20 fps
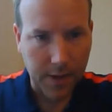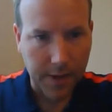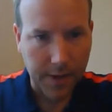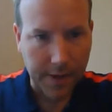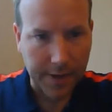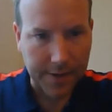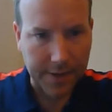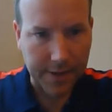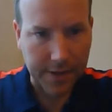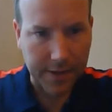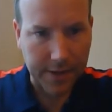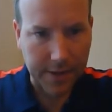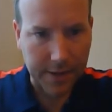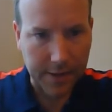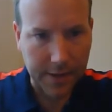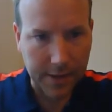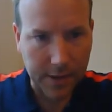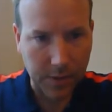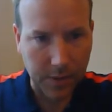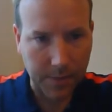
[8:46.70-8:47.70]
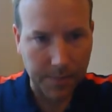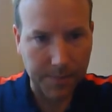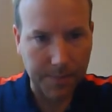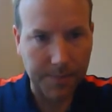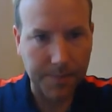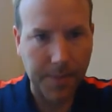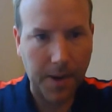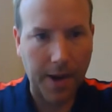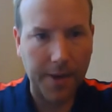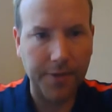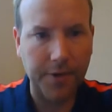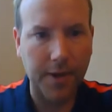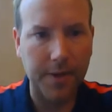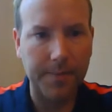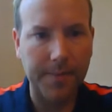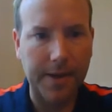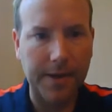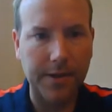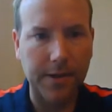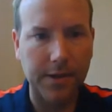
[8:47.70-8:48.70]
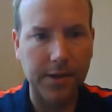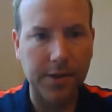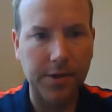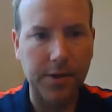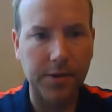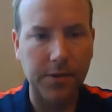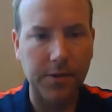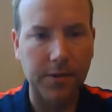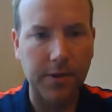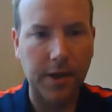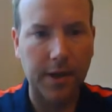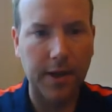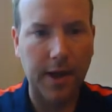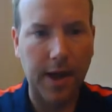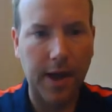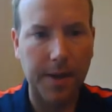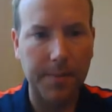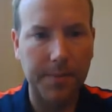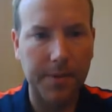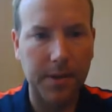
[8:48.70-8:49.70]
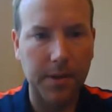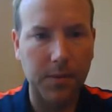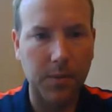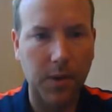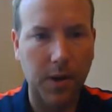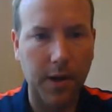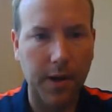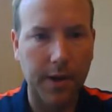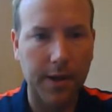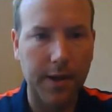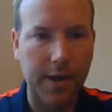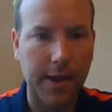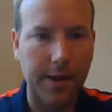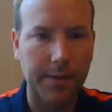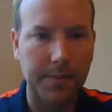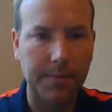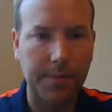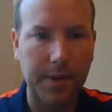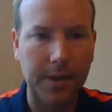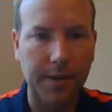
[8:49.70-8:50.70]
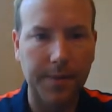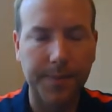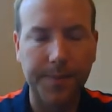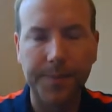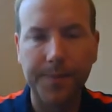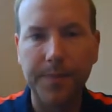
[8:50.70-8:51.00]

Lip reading: It's this one, pythonbasics2.ipynb.